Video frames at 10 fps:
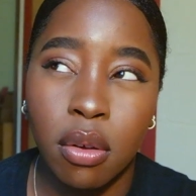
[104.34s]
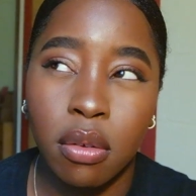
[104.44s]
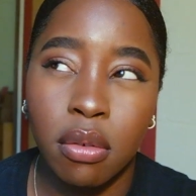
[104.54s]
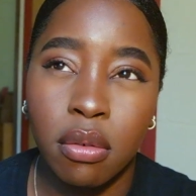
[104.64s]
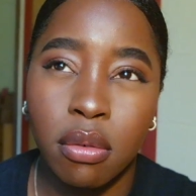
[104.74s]

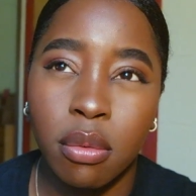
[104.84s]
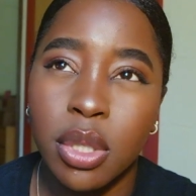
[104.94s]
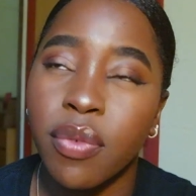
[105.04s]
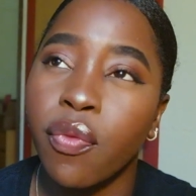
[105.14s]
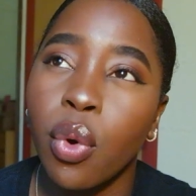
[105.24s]
Was
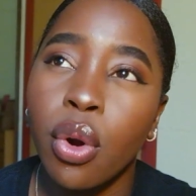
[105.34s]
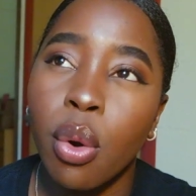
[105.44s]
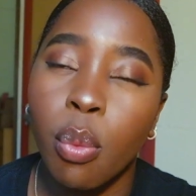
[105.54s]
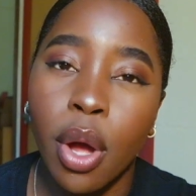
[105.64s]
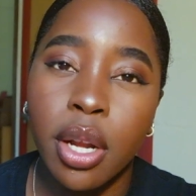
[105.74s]
it 4 or
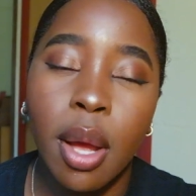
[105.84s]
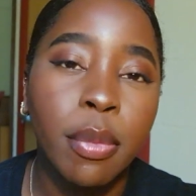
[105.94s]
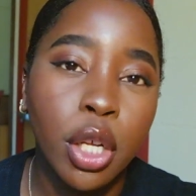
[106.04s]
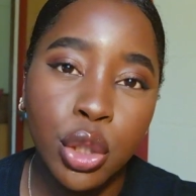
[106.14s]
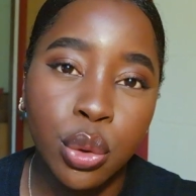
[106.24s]
1? I'm
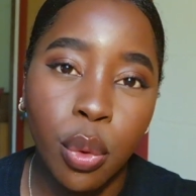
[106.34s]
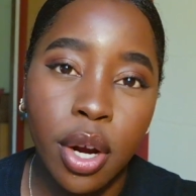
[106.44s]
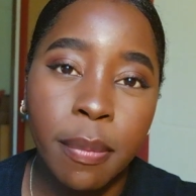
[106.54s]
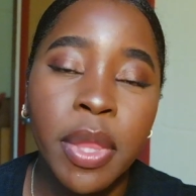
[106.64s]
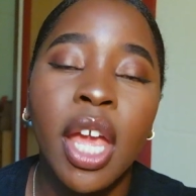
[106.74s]
not sure.
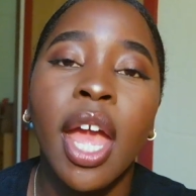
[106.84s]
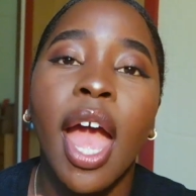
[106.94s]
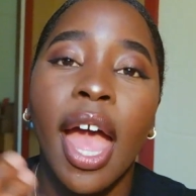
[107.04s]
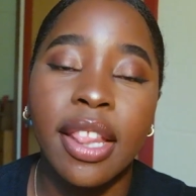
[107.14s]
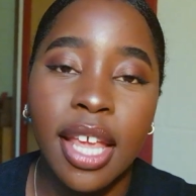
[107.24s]

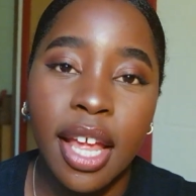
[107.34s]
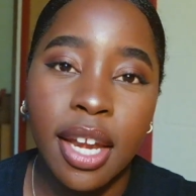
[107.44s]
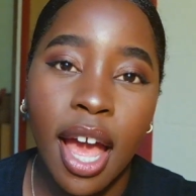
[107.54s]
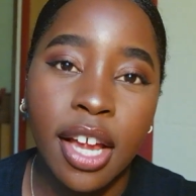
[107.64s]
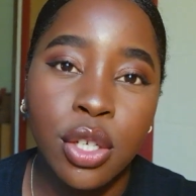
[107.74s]
And then
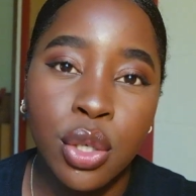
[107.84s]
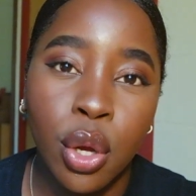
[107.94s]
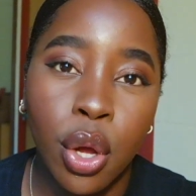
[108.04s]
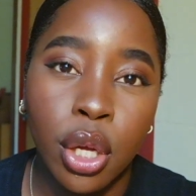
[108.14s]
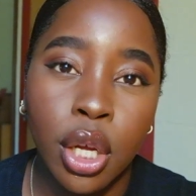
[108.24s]
I
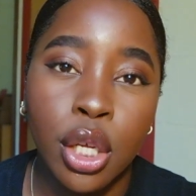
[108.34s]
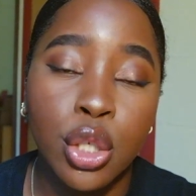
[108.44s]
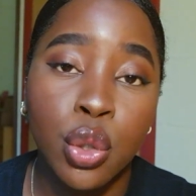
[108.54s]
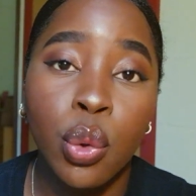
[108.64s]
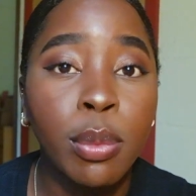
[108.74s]
took
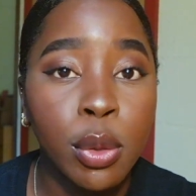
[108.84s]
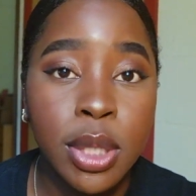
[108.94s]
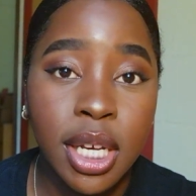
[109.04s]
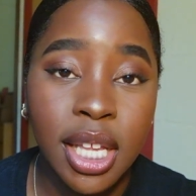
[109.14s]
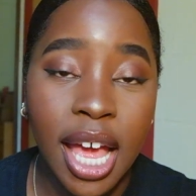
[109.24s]
2
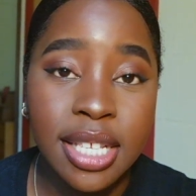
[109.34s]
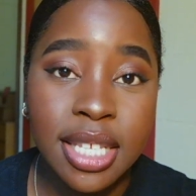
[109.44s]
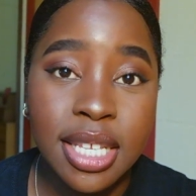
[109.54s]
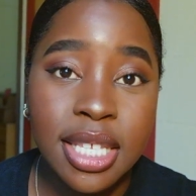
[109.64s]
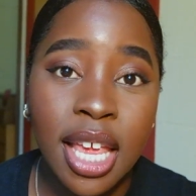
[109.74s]
music
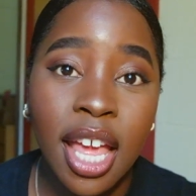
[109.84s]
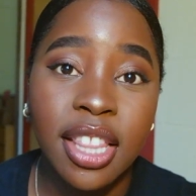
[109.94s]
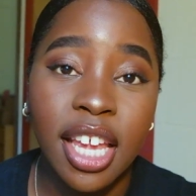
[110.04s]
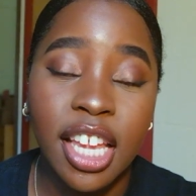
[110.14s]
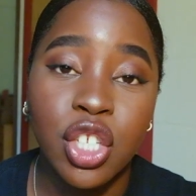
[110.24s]
classes.
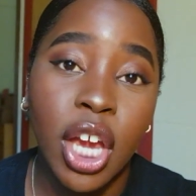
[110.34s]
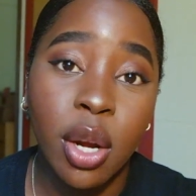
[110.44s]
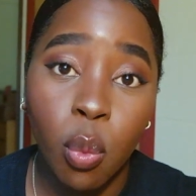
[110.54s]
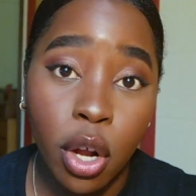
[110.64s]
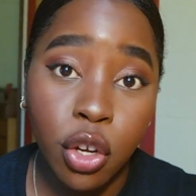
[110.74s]
They each
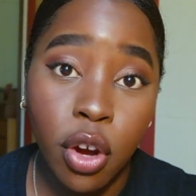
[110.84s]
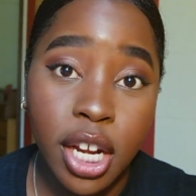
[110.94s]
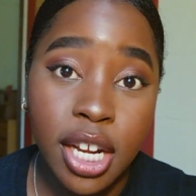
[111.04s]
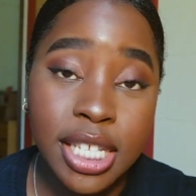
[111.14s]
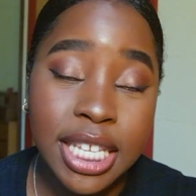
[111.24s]
had 1
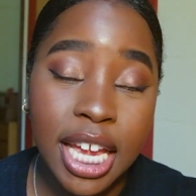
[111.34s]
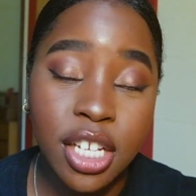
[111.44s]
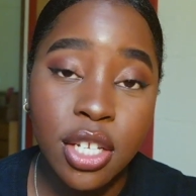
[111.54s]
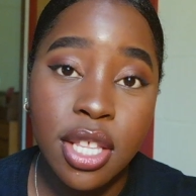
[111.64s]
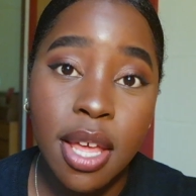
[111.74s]
credit assigned
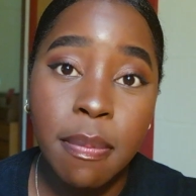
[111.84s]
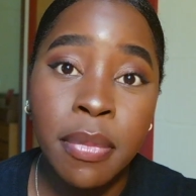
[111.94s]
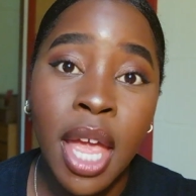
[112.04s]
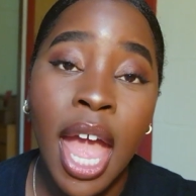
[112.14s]
to them.